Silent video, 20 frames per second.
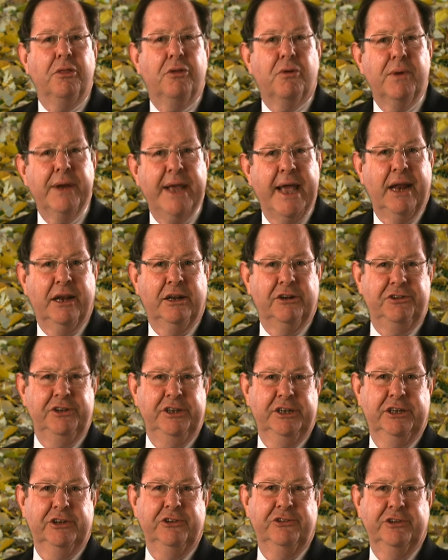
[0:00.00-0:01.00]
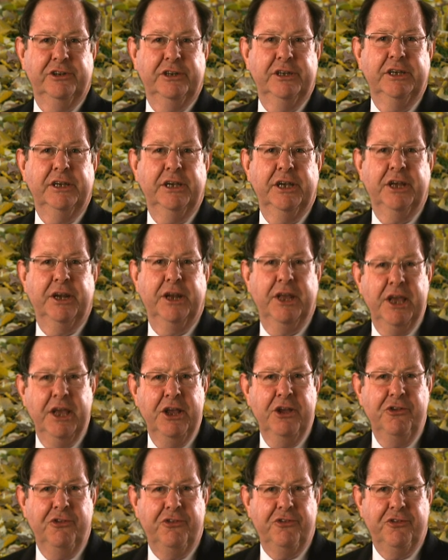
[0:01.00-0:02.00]
The reality is, it
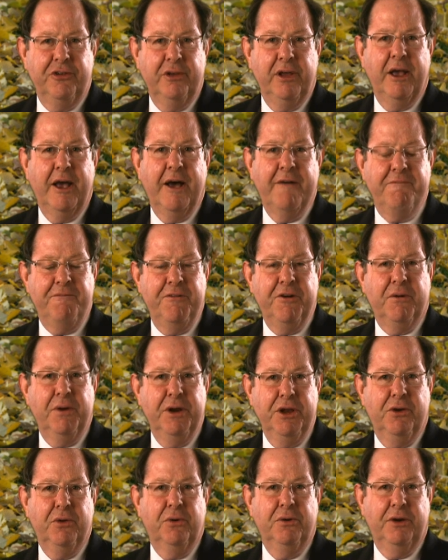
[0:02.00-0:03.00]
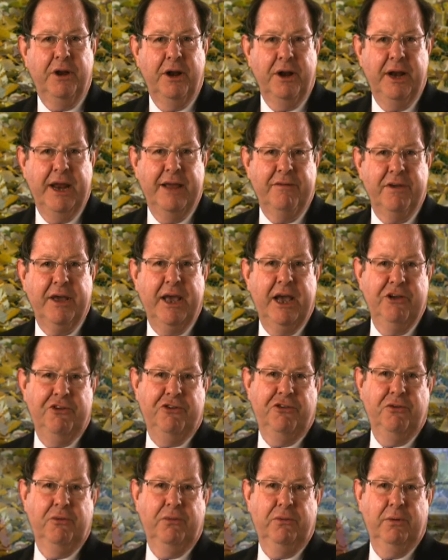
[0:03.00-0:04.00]
is a very good
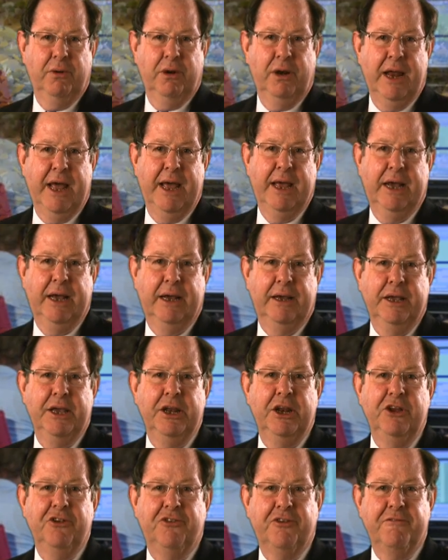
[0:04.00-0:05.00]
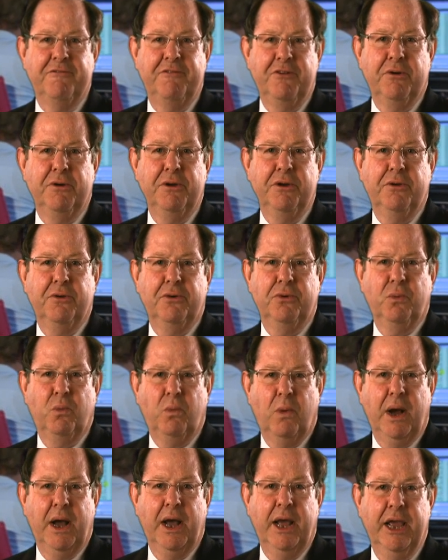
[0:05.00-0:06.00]
navigational layer. It is a very good
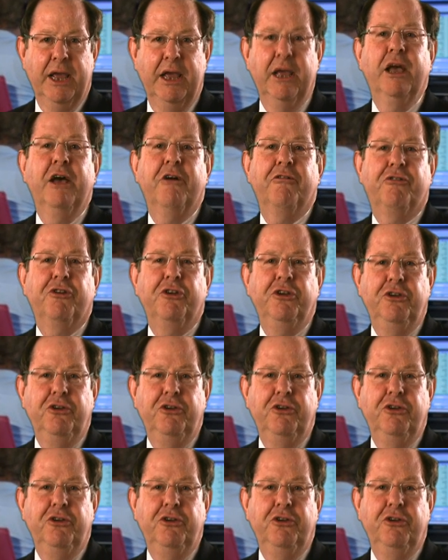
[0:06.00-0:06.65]
way for